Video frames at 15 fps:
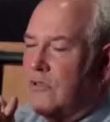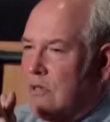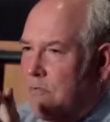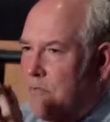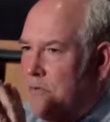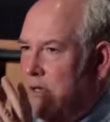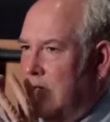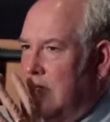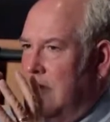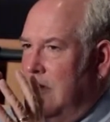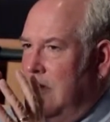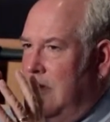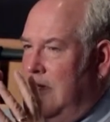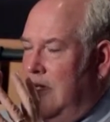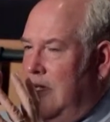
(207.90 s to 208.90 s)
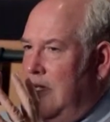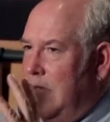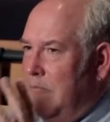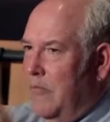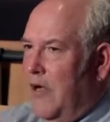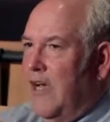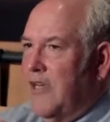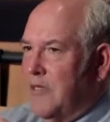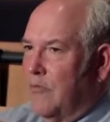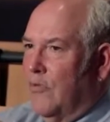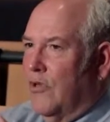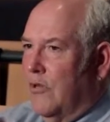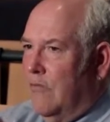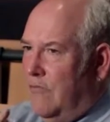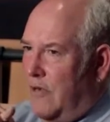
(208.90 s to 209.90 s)
something
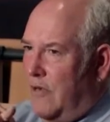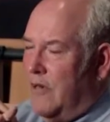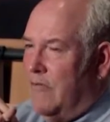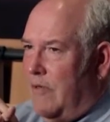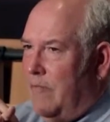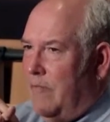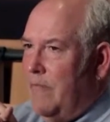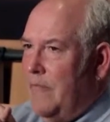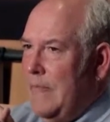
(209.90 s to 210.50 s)
impossible in front of them,